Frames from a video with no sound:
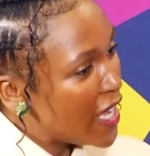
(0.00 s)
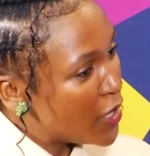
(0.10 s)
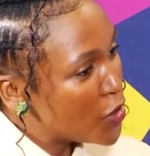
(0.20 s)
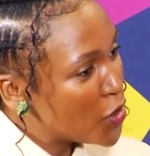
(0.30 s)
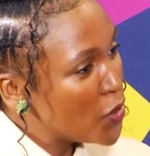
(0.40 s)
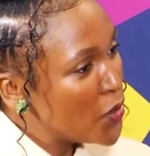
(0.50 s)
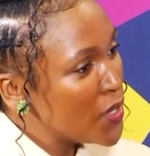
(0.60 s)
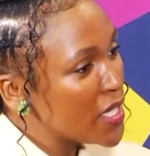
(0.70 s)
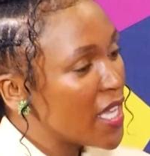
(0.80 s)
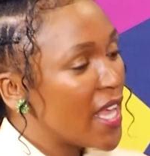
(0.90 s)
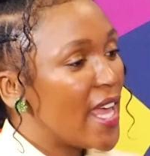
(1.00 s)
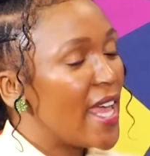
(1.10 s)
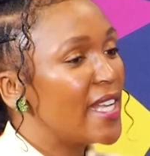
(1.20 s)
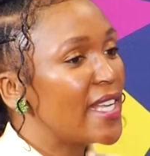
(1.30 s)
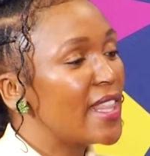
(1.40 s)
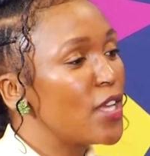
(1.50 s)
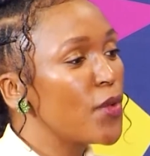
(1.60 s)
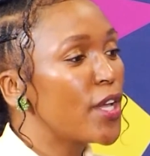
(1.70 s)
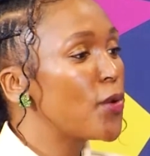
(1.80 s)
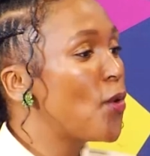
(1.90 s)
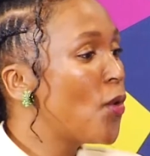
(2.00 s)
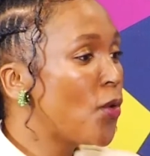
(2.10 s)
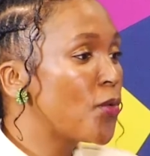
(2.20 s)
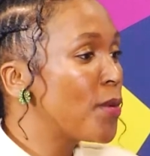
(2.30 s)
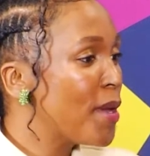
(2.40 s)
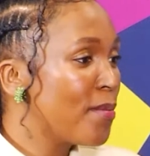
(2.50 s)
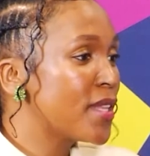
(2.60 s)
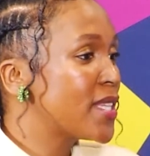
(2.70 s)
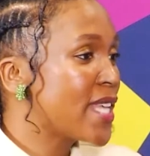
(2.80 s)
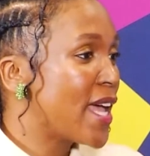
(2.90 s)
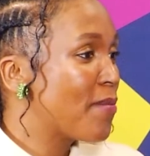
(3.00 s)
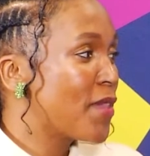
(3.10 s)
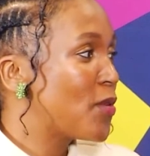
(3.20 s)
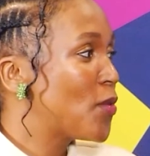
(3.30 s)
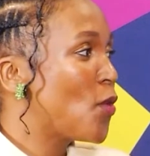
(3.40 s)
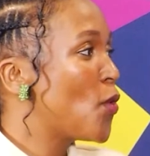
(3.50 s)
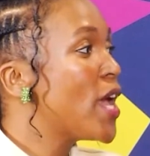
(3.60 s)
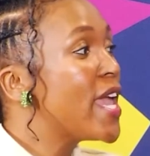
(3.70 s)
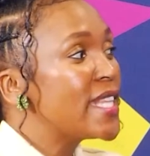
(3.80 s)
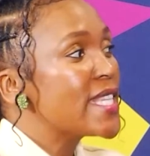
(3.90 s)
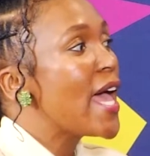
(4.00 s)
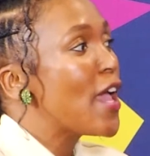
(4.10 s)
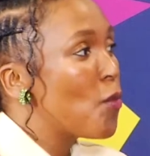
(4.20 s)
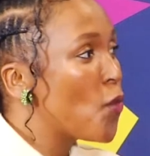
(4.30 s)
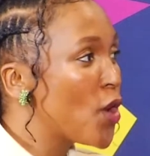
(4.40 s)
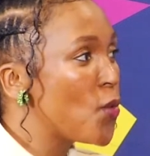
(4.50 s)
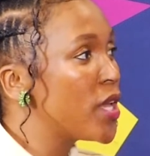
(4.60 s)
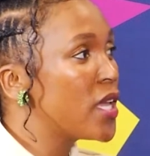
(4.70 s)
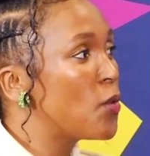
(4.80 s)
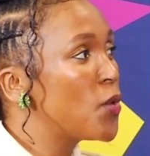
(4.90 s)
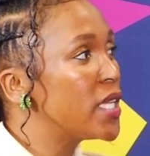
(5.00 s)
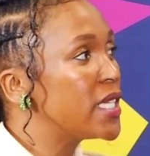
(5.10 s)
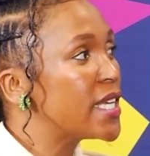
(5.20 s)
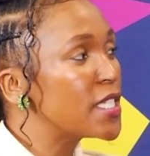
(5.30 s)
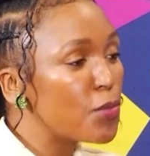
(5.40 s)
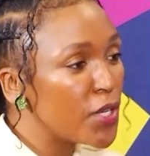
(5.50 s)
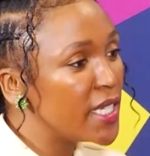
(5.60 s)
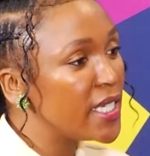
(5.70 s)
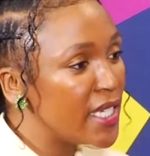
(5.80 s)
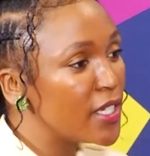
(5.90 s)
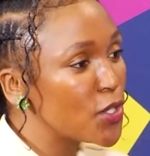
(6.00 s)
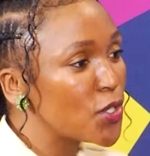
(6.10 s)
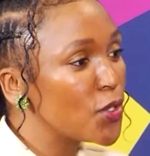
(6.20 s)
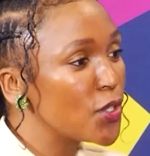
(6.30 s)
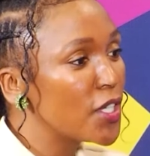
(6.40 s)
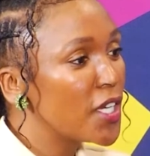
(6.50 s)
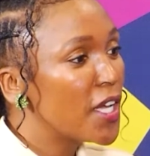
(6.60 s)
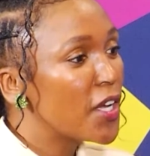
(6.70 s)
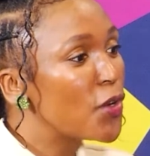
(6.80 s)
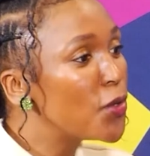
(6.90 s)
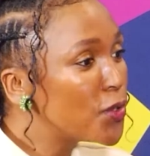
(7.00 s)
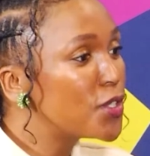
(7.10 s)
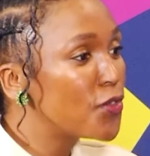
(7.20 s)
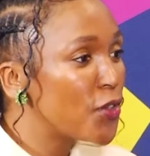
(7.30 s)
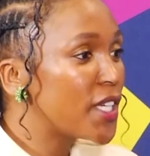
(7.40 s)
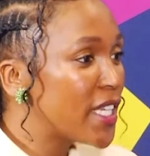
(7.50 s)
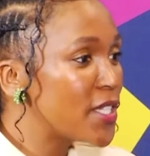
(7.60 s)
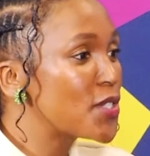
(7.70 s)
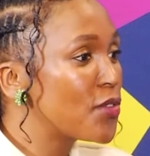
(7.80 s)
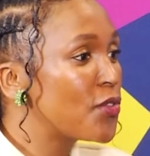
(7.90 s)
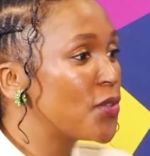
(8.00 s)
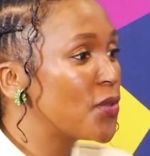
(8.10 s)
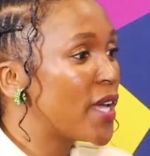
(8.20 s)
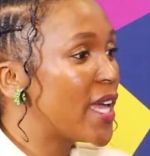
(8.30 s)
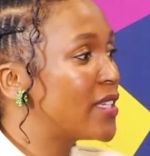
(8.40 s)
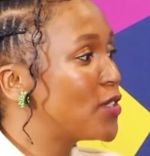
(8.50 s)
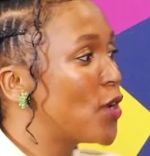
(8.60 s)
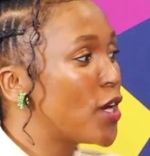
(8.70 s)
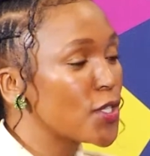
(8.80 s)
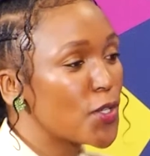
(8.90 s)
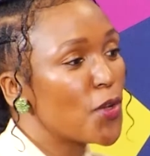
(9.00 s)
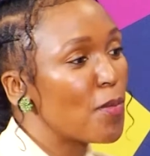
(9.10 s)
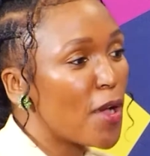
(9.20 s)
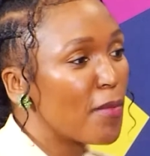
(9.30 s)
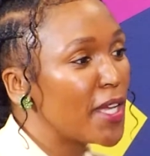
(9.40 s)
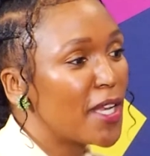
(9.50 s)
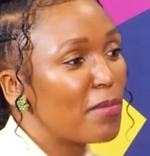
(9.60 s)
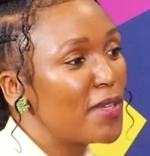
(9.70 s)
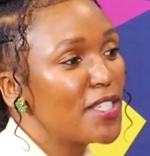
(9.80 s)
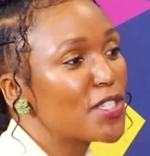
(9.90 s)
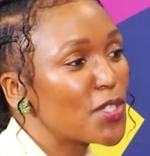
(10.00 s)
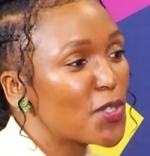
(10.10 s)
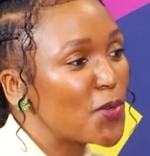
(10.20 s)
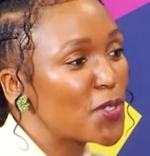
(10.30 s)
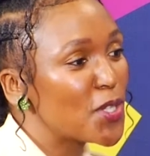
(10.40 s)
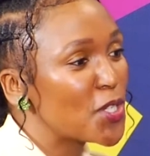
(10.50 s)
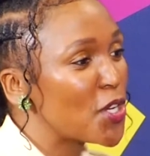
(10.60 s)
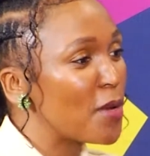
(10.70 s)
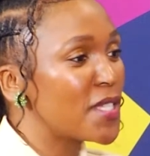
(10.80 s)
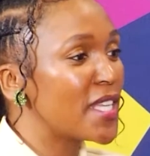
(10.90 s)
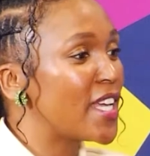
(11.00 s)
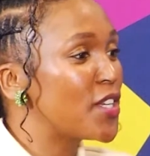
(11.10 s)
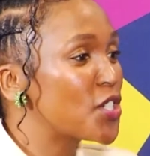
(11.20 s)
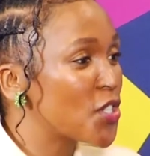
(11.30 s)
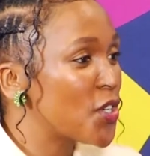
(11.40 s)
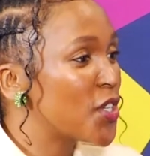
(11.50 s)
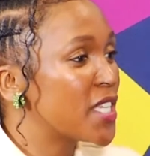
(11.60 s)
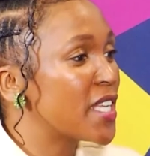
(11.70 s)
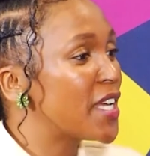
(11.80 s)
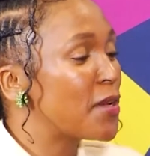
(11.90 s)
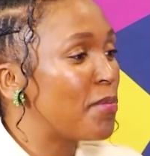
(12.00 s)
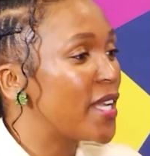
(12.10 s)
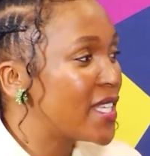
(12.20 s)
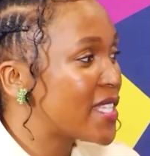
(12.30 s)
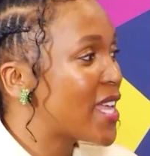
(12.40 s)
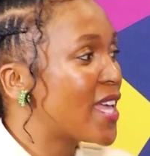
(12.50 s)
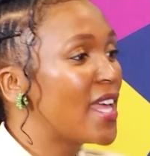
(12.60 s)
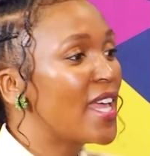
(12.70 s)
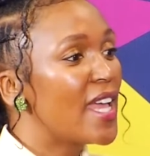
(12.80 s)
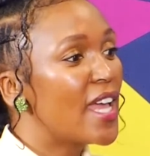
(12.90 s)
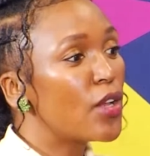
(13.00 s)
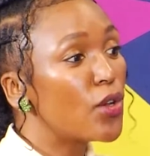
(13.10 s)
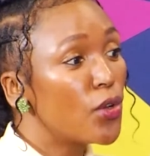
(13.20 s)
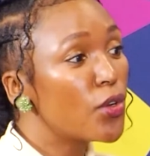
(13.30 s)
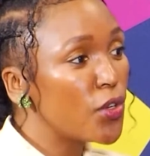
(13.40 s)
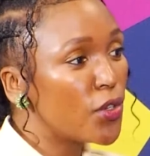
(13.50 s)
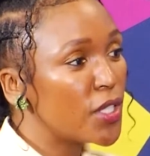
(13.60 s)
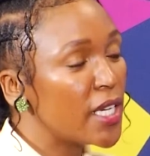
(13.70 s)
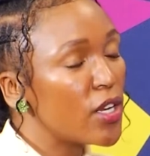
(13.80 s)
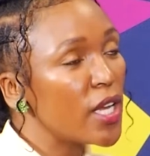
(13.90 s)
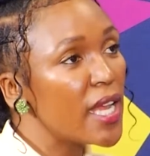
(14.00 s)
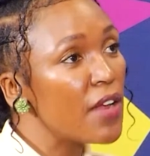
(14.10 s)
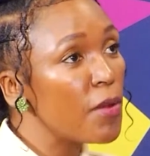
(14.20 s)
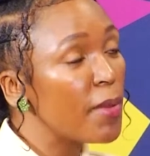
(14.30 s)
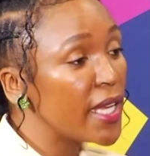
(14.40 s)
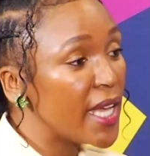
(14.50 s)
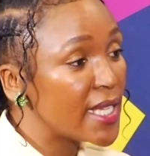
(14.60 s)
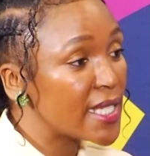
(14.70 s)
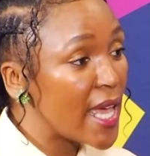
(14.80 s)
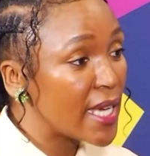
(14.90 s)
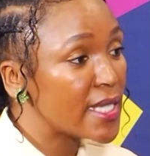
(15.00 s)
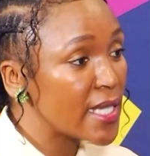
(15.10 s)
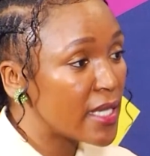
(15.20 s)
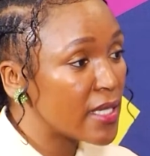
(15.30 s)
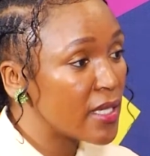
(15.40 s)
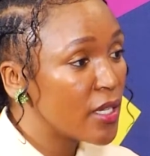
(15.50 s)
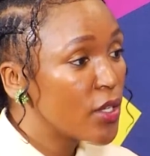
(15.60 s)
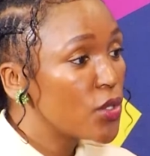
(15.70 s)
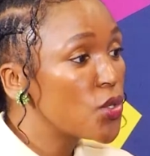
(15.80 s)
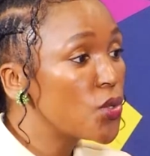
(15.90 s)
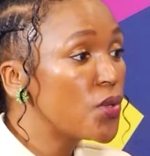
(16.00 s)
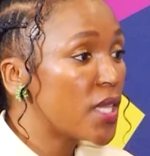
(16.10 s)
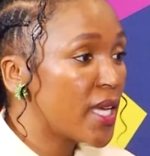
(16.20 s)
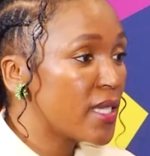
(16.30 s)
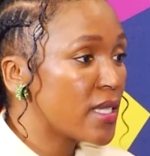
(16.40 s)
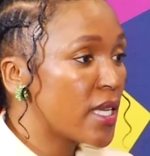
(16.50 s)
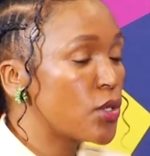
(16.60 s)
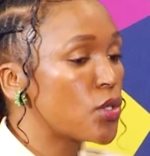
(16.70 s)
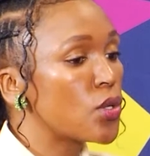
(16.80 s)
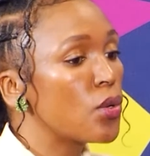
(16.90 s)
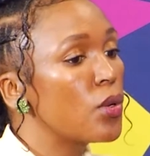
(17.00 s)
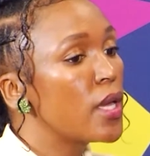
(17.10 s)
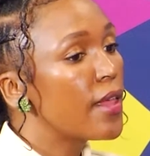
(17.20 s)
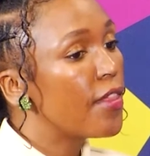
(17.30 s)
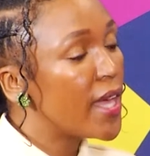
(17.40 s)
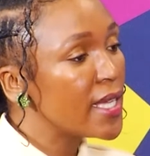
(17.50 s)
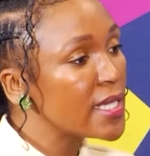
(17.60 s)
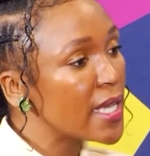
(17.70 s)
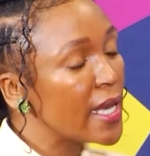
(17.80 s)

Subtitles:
and shoes. And I think we can all remember the time a time where we desperately needed to look good for an interview, and you ask your mom, can I please just go to the shops and get a shirt and get a blazer and look good? And not everybody has access to that. And so that's